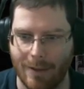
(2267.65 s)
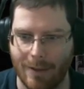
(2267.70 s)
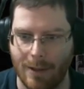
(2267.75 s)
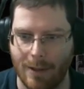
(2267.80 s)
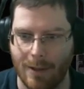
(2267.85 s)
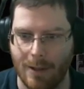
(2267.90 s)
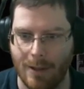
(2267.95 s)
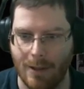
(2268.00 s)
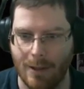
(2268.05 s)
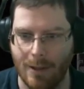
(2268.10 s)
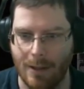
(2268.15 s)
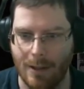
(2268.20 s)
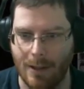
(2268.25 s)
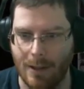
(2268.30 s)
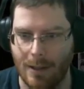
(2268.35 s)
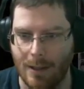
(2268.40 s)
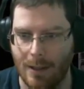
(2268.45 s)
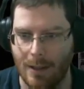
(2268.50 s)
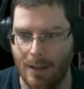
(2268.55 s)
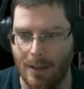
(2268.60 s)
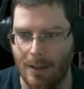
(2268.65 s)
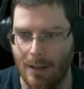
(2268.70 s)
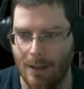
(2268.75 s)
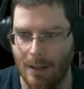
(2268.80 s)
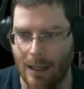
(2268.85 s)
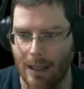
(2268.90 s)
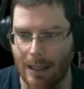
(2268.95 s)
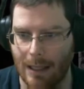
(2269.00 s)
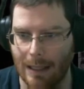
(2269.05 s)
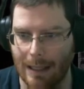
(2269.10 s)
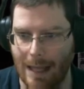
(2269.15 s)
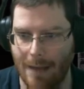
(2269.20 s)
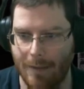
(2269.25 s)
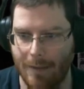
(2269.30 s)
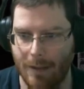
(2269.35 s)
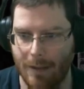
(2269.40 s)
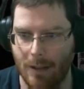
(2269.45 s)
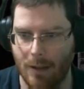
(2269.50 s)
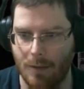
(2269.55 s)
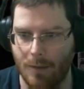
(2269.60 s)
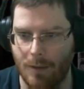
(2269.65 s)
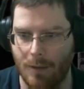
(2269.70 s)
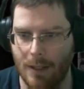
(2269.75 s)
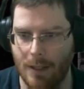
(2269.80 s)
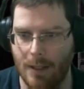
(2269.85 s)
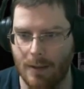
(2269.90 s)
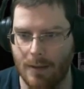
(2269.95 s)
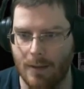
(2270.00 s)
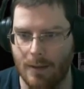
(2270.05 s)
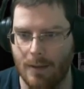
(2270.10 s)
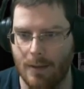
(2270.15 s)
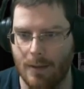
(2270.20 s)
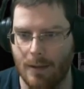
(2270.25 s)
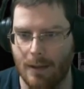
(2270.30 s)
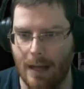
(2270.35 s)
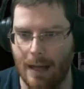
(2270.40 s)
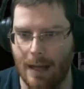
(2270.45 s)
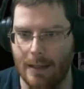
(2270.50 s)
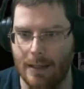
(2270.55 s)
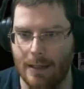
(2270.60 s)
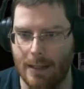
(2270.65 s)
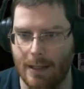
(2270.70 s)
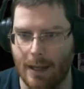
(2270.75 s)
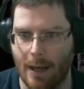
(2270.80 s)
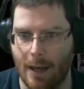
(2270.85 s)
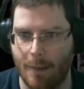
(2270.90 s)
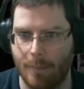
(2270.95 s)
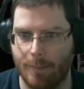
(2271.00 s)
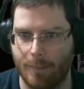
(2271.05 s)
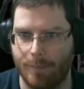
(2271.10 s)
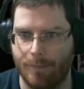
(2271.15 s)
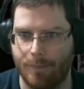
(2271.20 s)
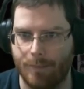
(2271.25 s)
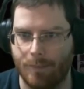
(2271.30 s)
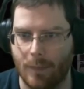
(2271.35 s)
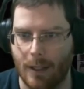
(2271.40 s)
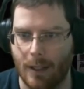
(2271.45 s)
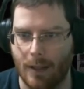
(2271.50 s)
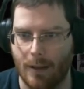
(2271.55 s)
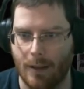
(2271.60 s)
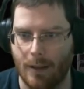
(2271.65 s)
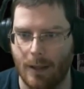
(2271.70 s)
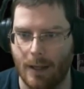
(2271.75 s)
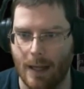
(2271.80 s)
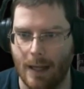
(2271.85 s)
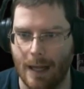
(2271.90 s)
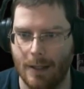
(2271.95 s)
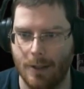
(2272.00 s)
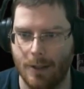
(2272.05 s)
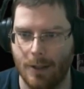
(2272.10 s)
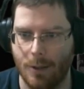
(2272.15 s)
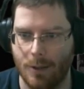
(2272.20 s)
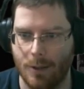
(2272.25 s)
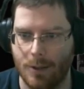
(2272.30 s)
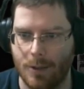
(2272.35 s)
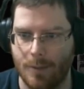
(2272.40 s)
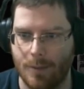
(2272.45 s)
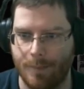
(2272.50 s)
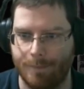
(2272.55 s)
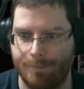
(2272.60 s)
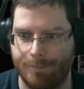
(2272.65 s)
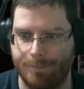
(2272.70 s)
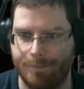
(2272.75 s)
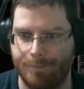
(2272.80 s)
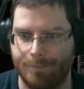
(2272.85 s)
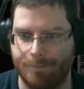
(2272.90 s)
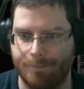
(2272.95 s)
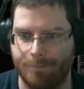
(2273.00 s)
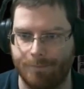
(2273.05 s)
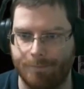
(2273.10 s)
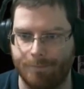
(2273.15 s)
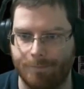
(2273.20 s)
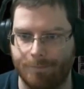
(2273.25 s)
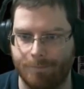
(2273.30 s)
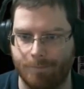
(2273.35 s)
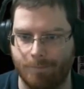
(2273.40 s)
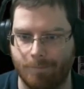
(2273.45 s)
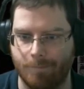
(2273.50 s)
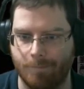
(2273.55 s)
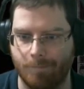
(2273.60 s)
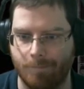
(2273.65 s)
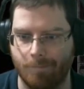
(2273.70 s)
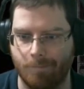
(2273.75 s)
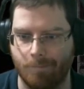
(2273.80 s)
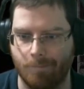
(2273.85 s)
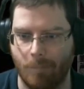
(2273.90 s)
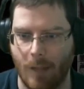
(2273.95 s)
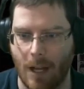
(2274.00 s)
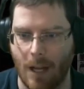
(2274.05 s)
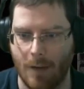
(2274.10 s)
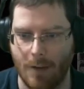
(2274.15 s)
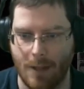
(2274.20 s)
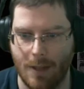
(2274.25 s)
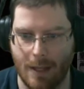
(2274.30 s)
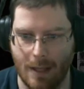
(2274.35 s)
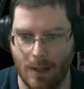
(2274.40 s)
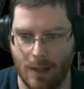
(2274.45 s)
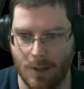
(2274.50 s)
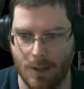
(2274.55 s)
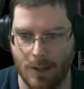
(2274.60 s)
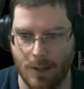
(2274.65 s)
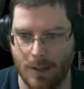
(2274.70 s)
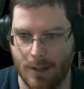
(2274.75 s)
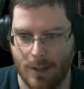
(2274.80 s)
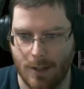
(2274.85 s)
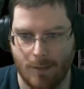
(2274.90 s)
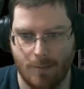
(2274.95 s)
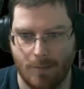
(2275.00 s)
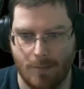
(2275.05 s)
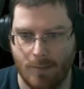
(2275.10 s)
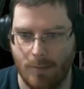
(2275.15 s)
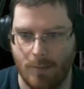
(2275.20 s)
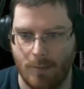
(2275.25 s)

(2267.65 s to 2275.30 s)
and you have to be so intensely conscious of every attack movement that this boss makes. You can only take